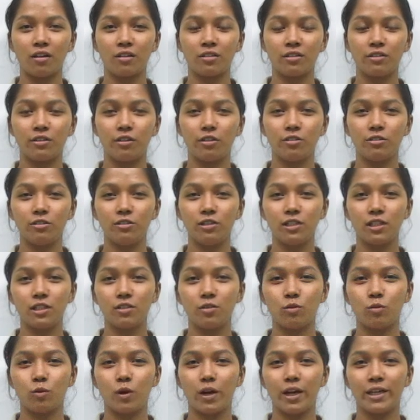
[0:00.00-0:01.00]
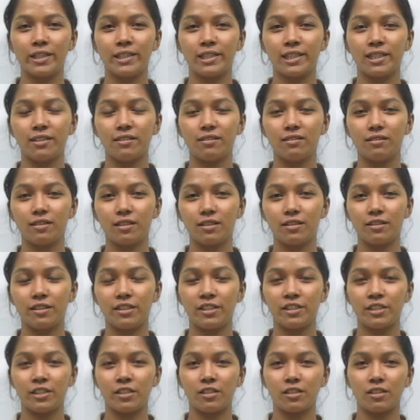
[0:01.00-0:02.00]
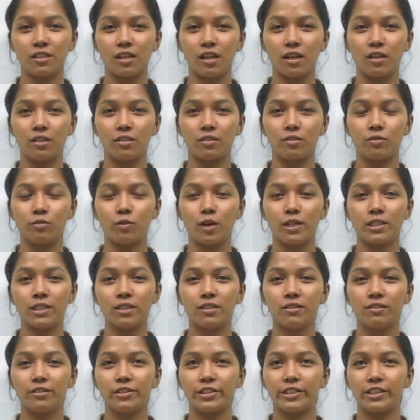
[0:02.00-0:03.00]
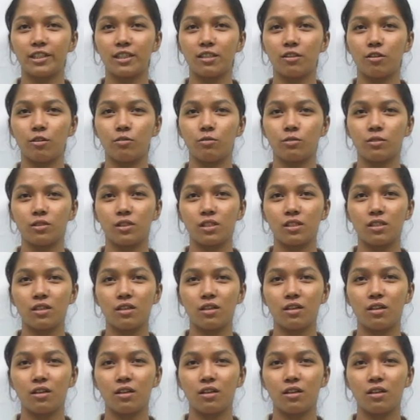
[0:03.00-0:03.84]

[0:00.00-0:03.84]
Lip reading: clothes, washing the dishes, and washing dirty clothes.